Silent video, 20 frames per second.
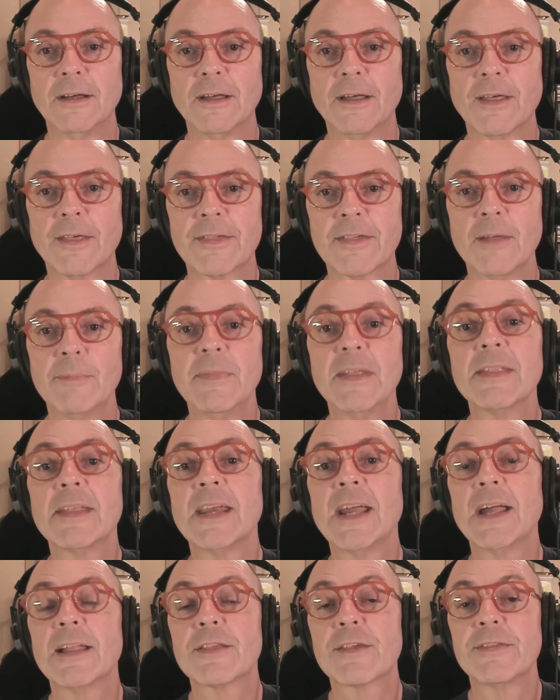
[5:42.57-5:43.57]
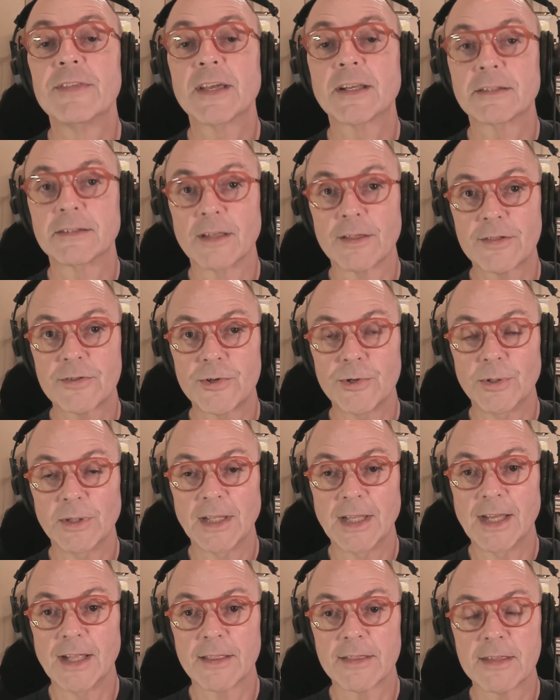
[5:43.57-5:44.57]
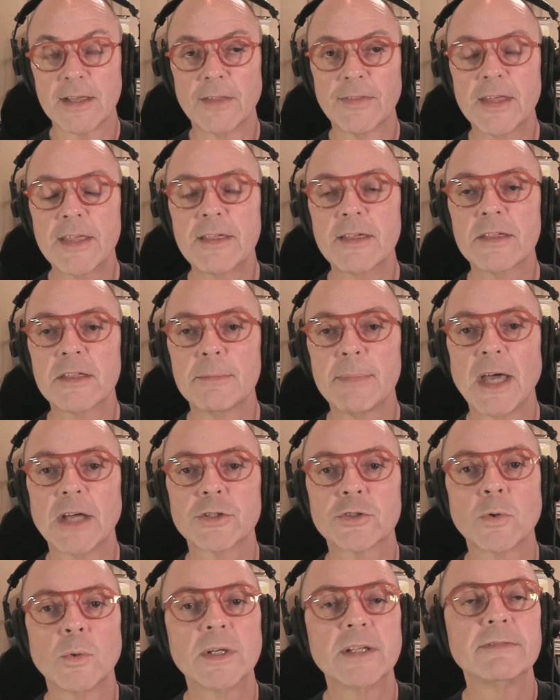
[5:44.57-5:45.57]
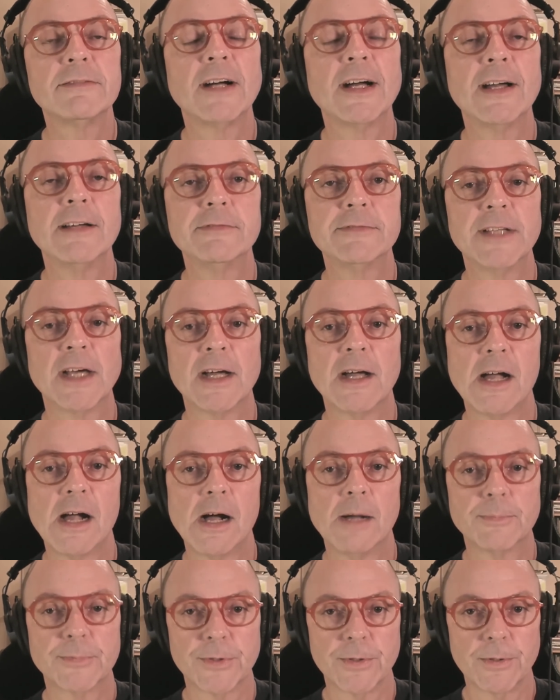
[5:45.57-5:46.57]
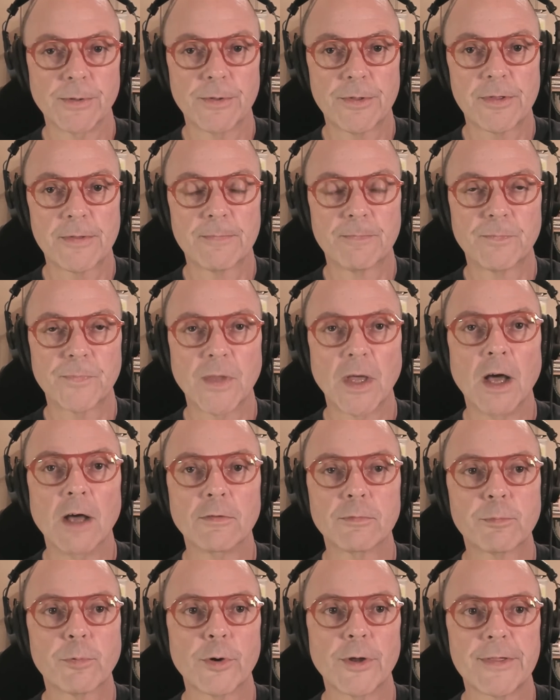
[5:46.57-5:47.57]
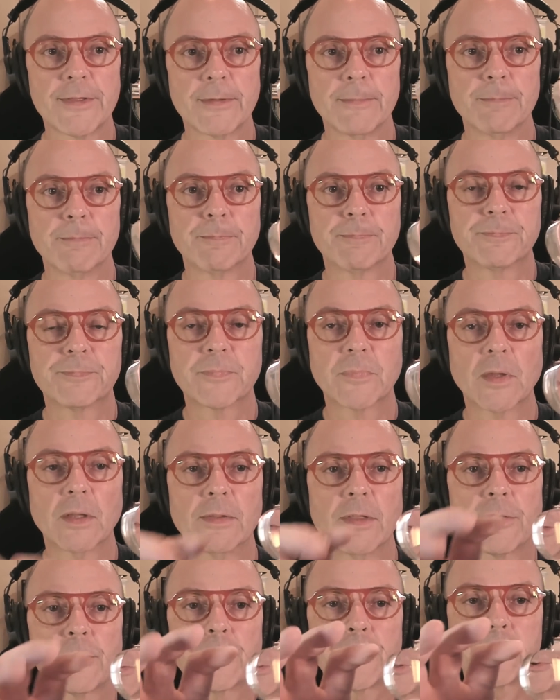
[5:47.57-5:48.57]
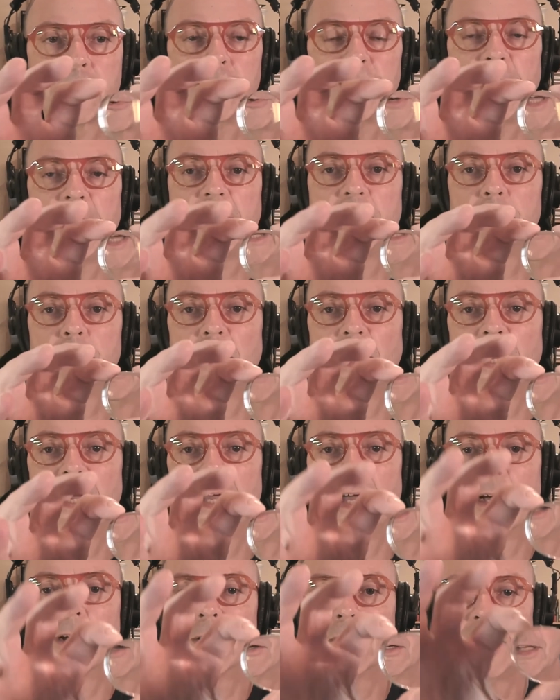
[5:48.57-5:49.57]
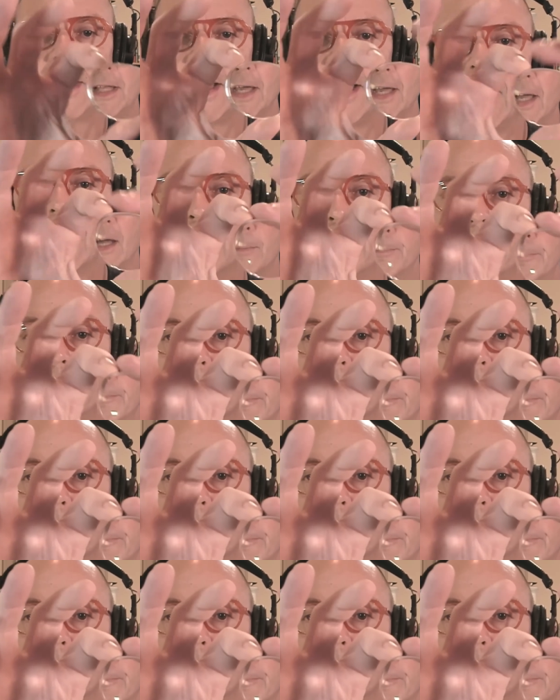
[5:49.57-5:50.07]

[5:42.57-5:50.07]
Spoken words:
something that adds thickness to a lens. Now this is about 25 diopters of Prism. This was created by our lab